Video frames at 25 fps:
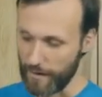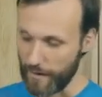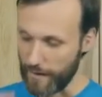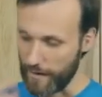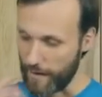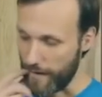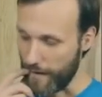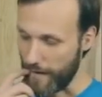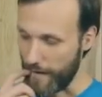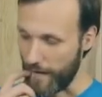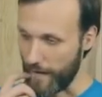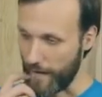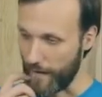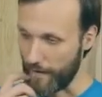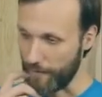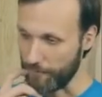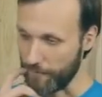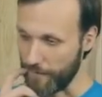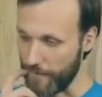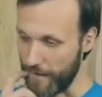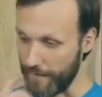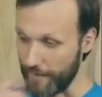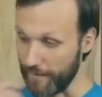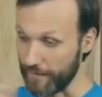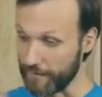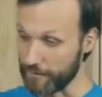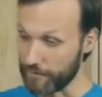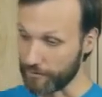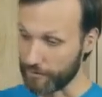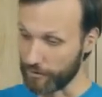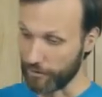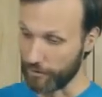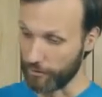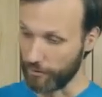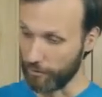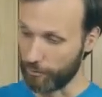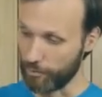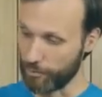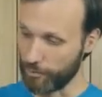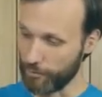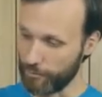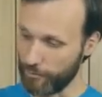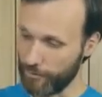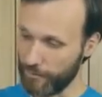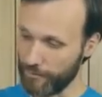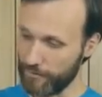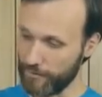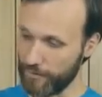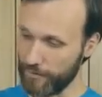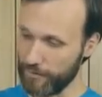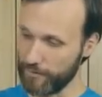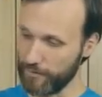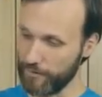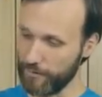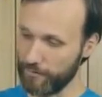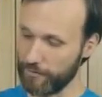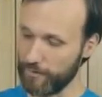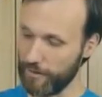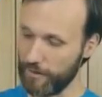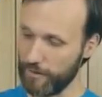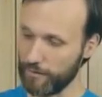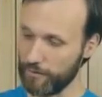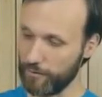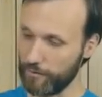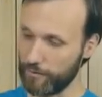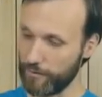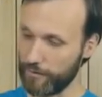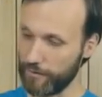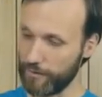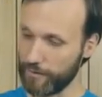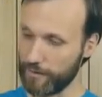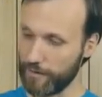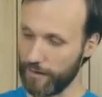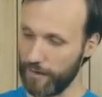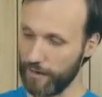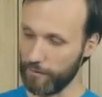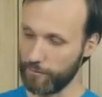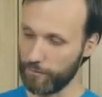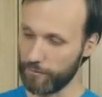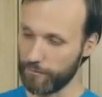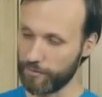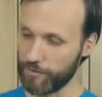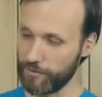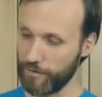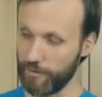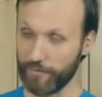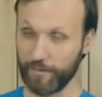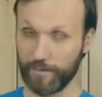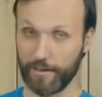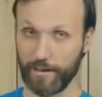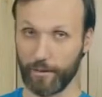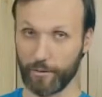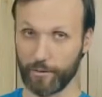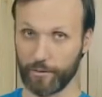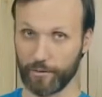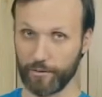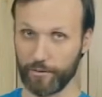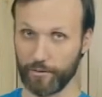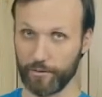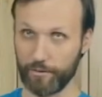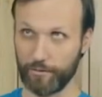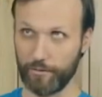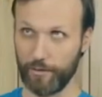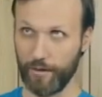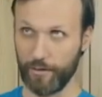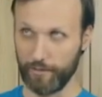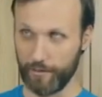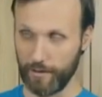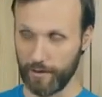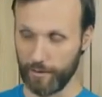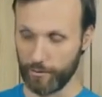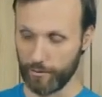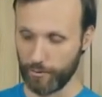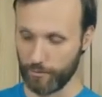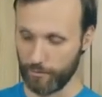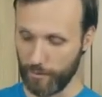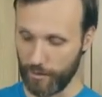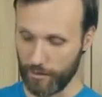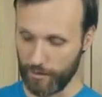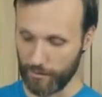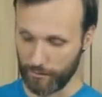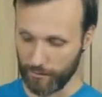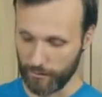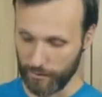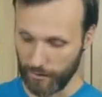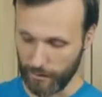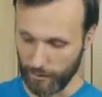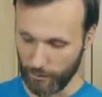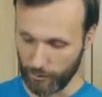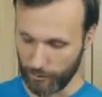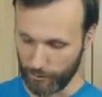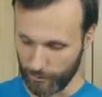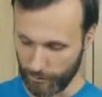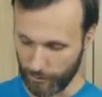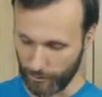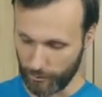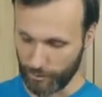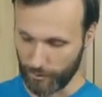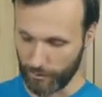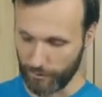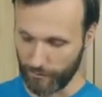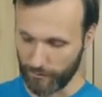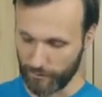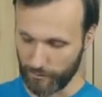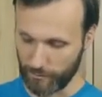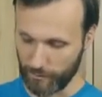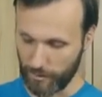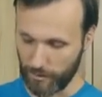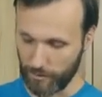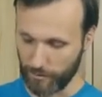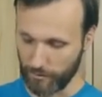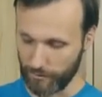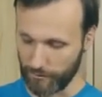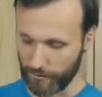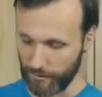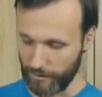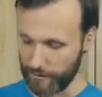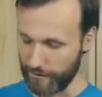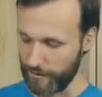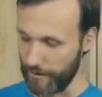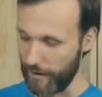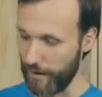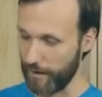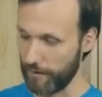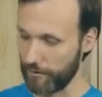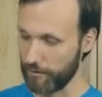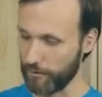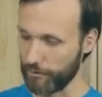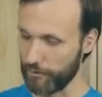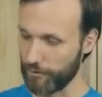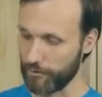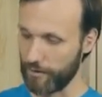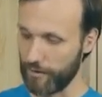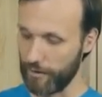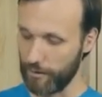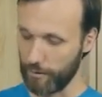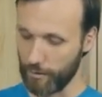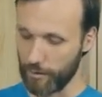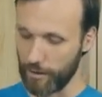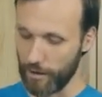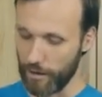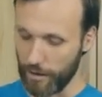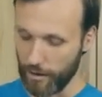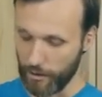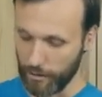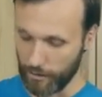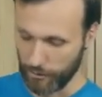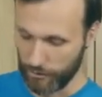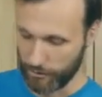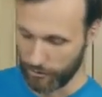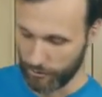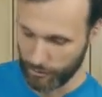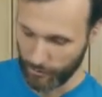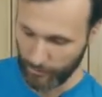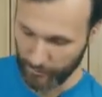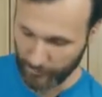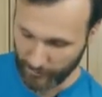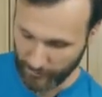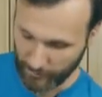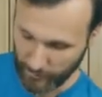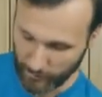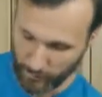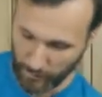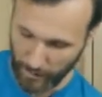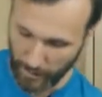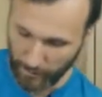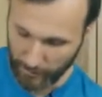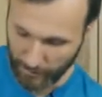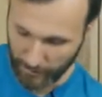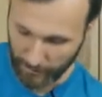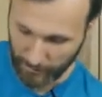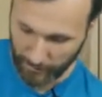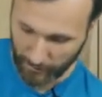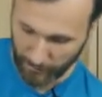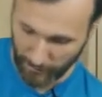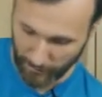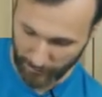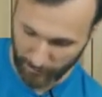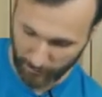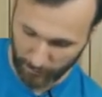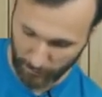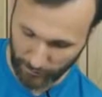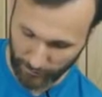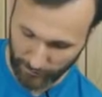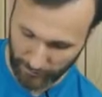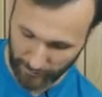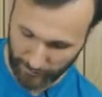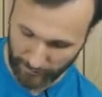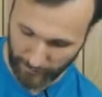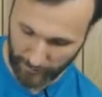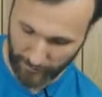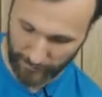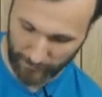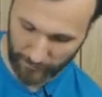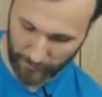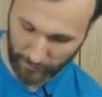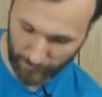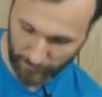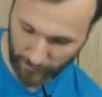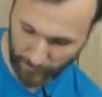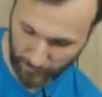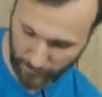Another sort of improvement they've done over the CAME 7500 model, which was the previous model, is that the handles now, you just basically grab it here and you rotate the handles.